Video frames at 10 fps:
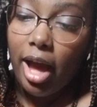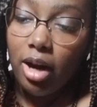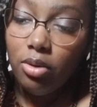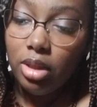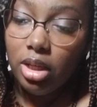I
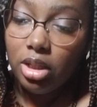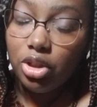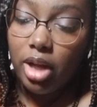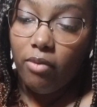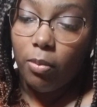don't think it
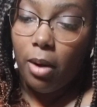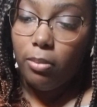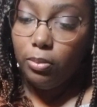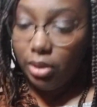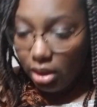should have a
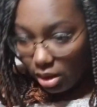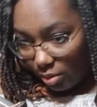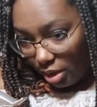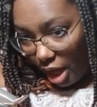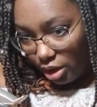problem with the
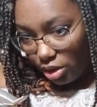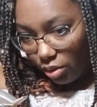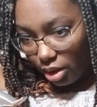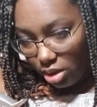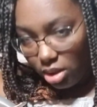kiwi. I just don't
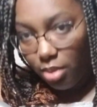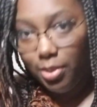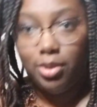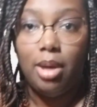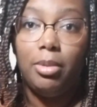think it's going to
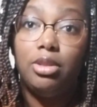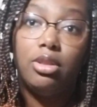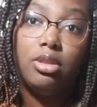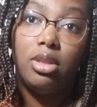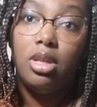peel that much
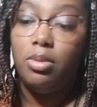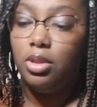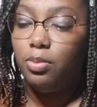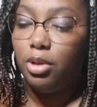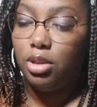because the kiwi
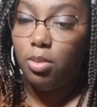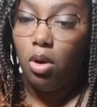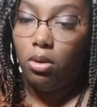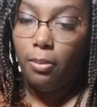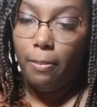is pretty small.